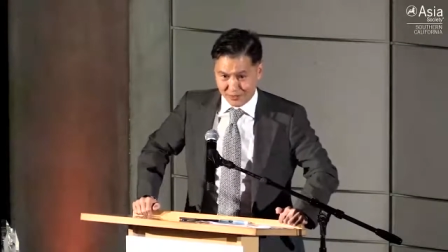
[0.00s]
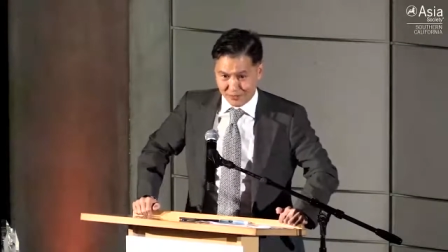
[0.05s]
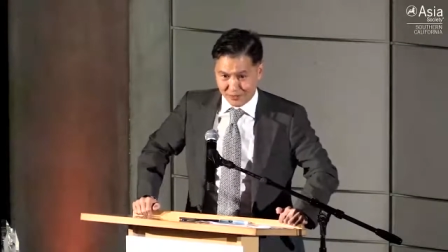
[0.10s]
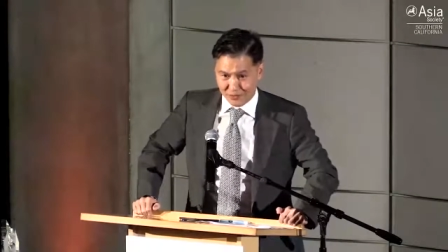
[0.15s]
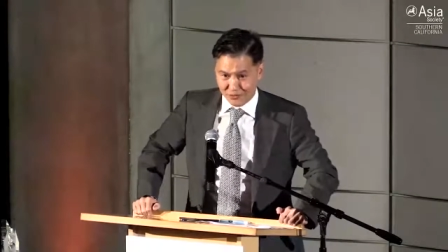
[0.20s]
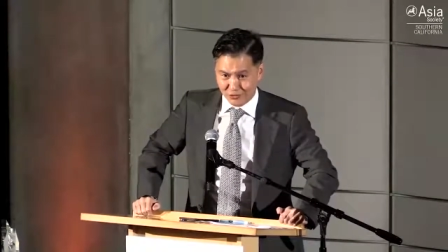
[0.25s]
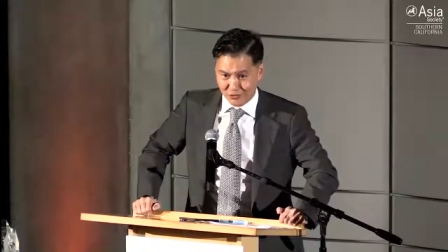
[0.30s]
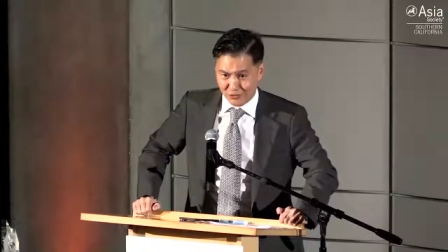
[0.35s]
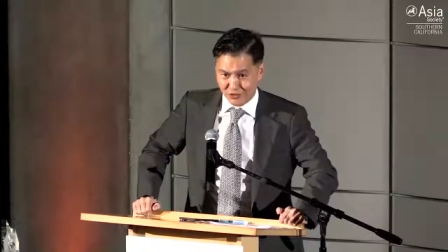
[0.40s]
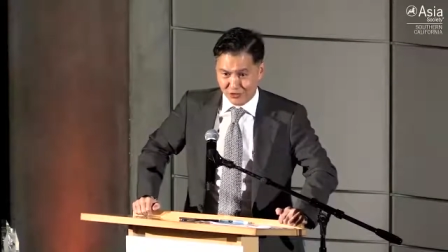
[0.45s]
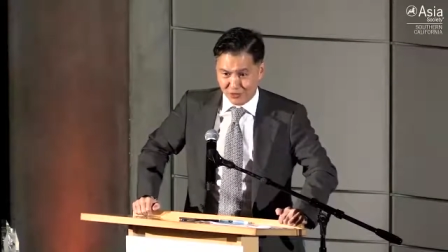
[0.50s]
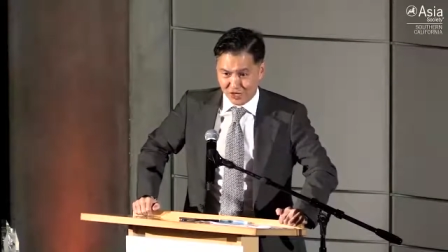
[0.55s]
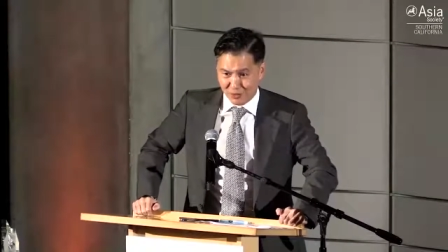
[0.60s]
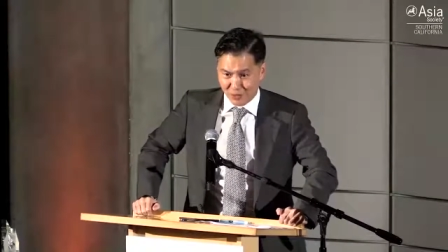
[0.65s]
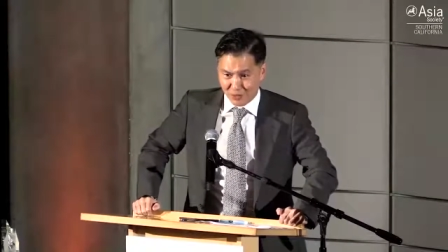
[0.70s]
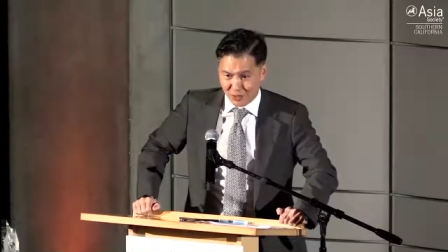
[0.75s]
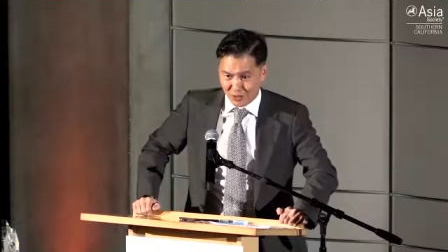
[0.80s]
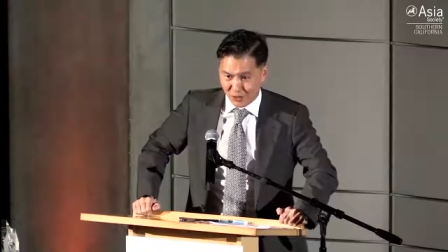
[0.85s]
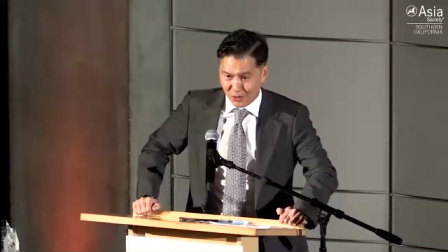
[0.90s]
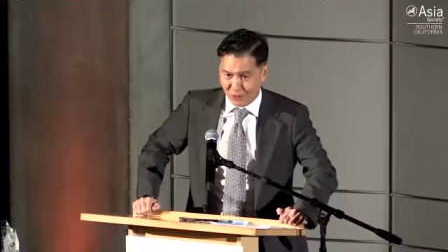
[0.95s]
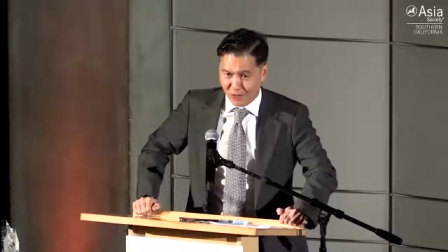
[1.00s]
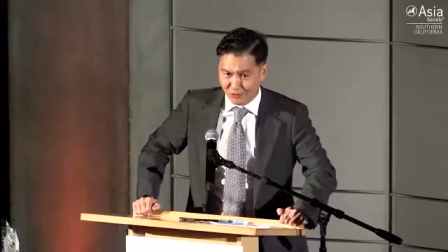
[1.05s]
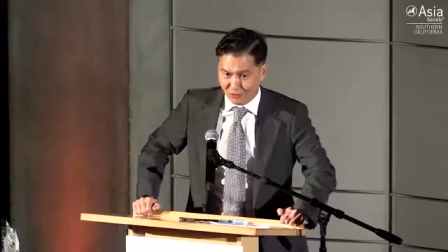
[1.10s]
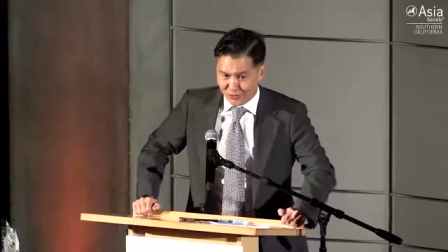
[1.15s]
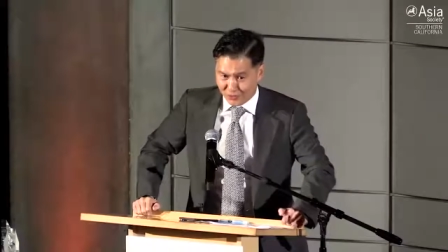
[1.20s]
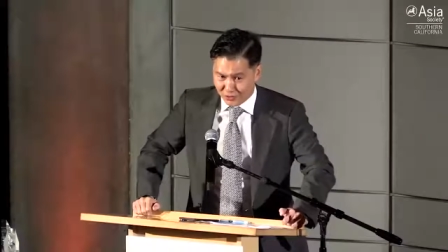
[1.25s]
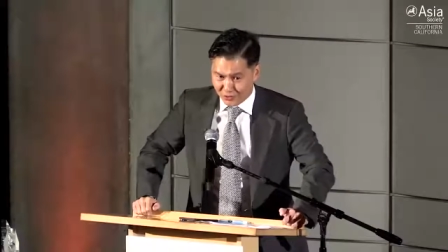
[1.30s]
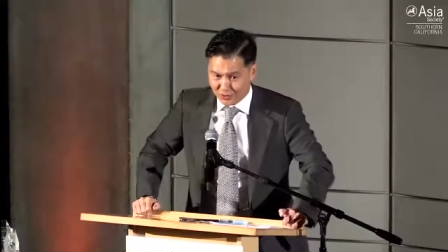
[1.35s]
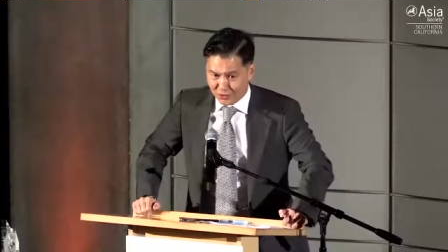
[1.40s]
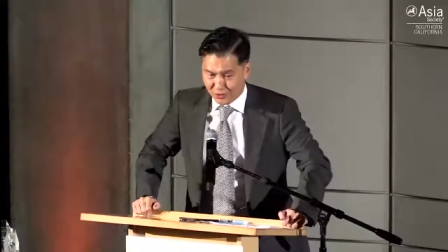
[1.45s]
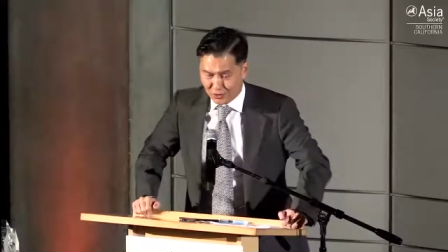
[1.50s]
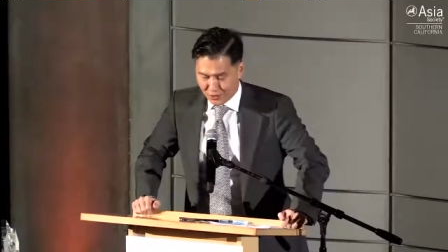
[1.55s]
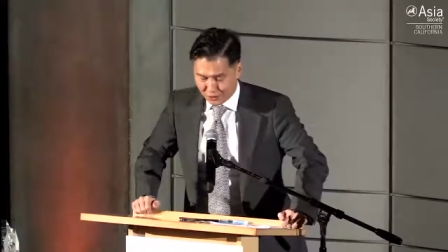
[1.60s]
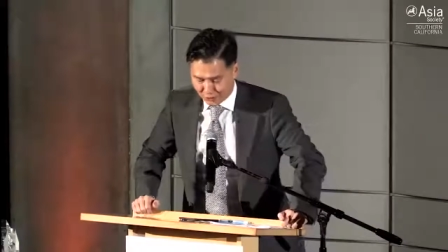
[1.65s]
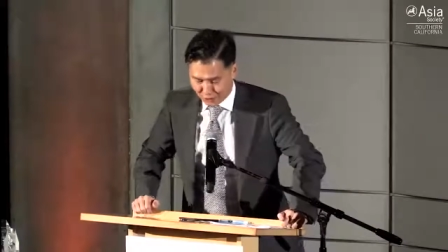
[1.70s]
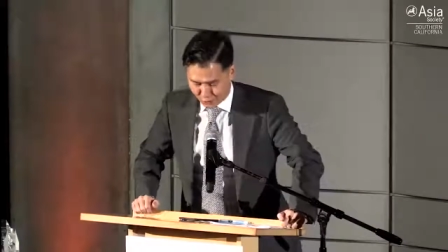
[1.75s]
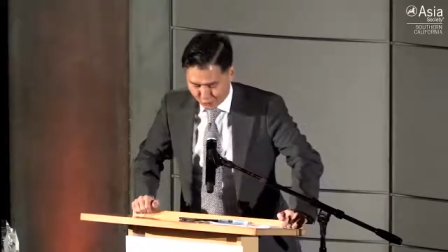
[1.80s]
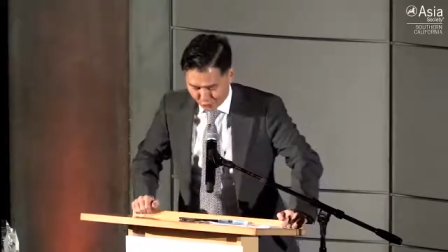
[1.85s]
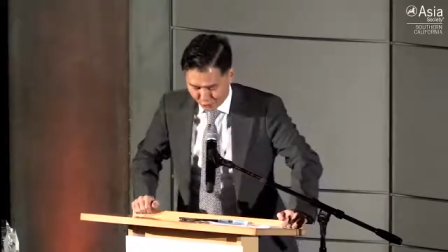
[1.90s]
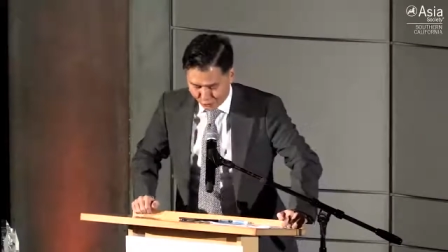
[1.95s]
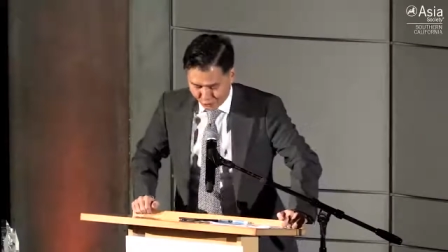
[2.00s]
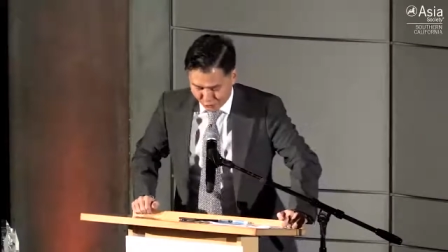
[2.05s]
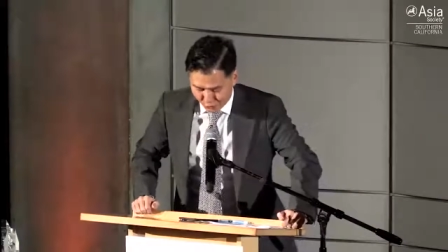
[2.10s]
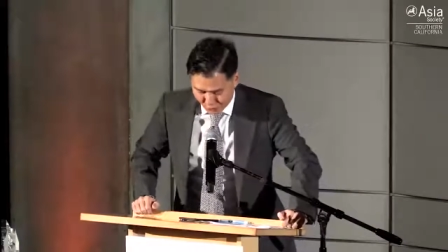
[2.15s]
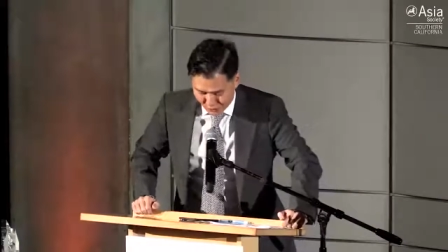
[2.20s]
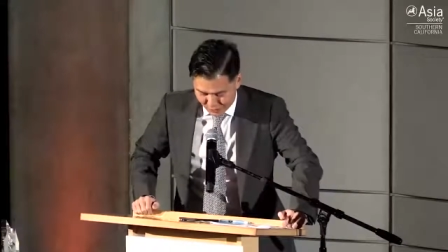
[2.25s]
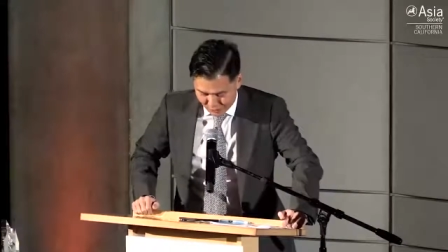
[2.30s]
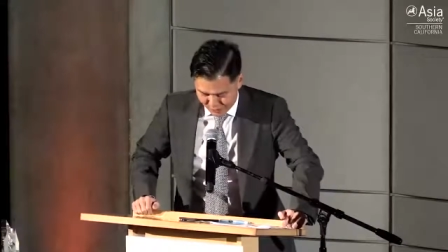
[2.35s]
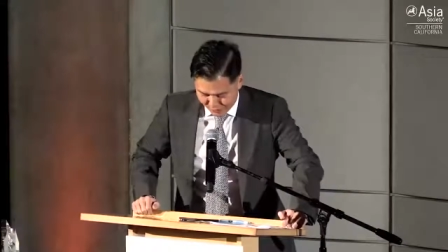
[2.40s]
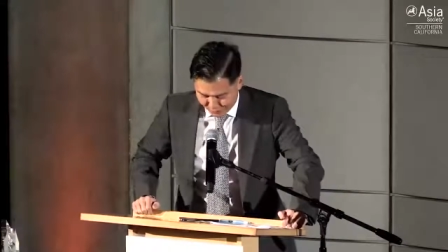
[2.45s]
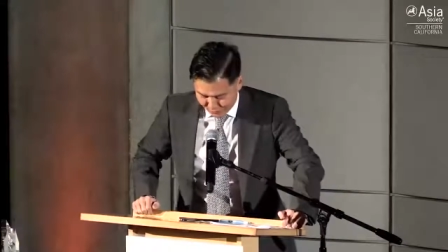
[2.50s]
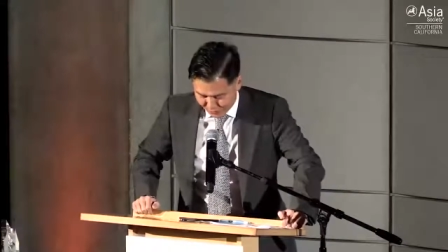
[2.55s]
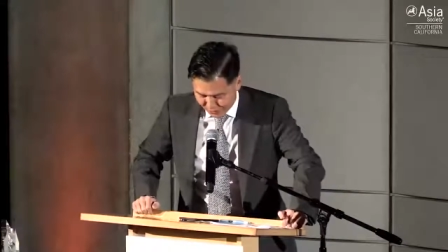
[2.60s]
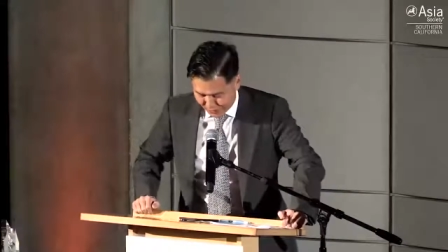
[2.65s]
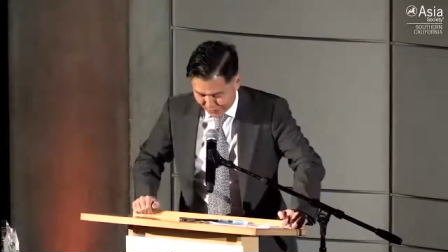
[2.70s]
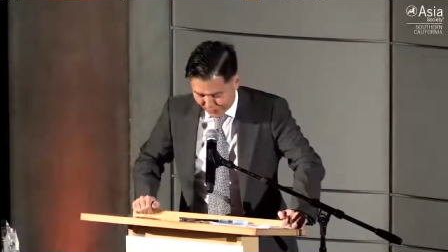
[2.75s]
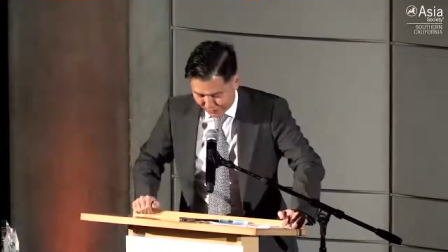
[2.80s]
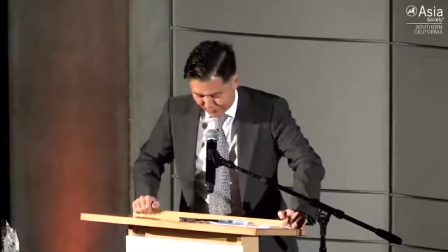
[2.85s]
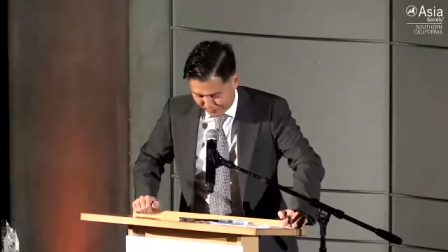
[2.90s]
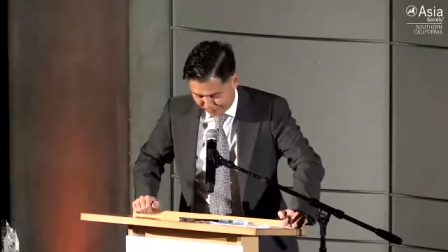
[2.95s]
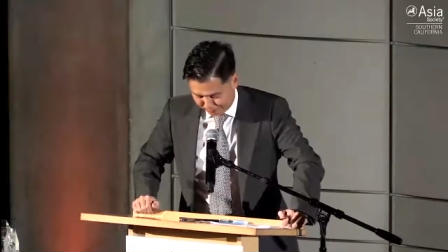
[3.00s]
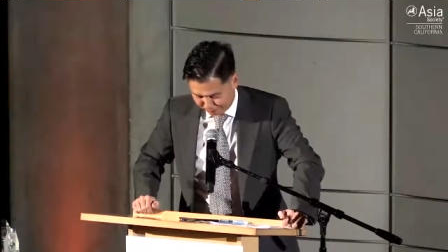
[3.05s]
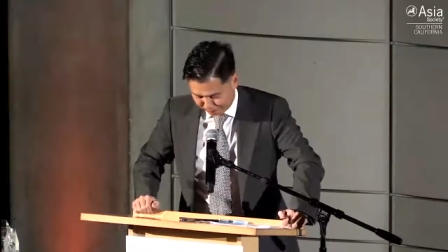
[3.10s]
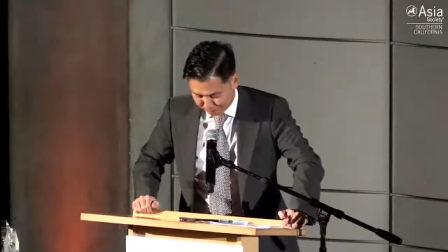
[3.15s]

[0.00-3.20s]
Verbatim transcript: Right? So she gave me a lot of confidence. So those two I have to thank.